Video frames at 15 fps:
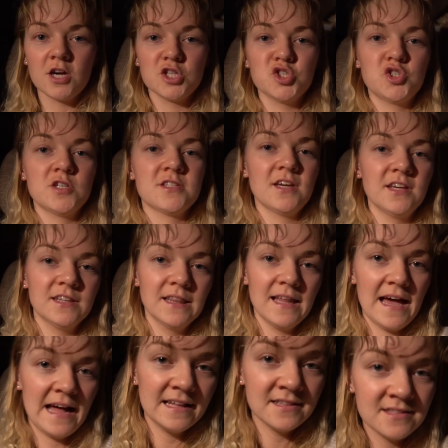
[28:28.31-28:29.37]
countryside
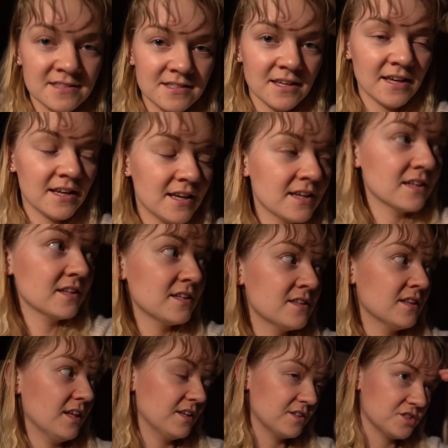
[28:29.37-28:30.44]
land in
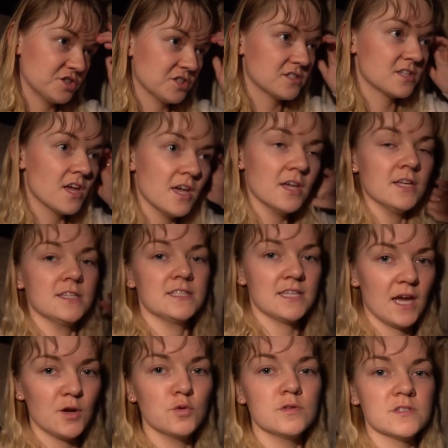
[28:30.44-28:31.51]
England. Like there's just
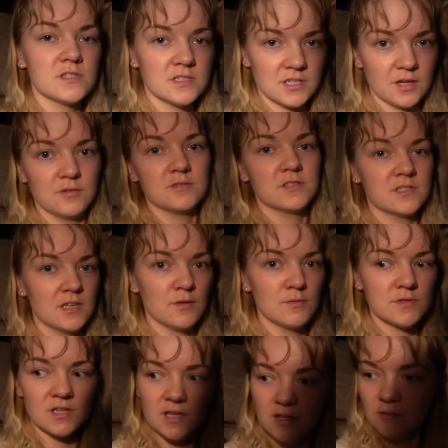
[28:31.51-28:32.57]
towns and towns and
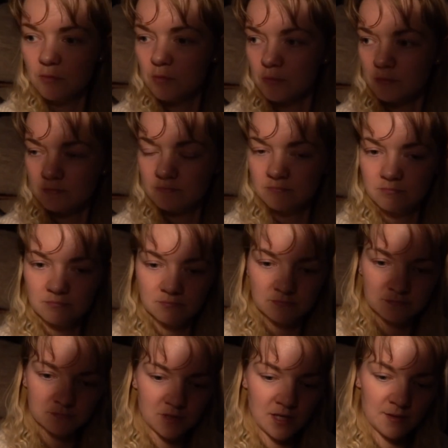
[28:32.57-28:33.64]
towns, like, oh,
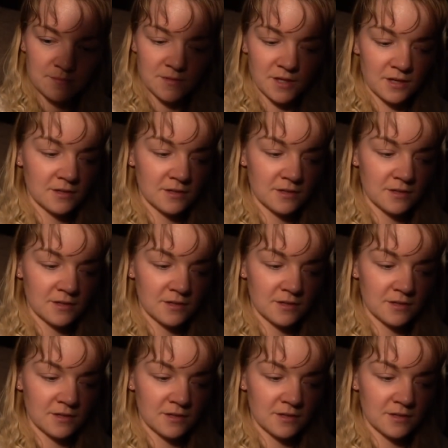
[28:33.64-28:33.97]
I'm there.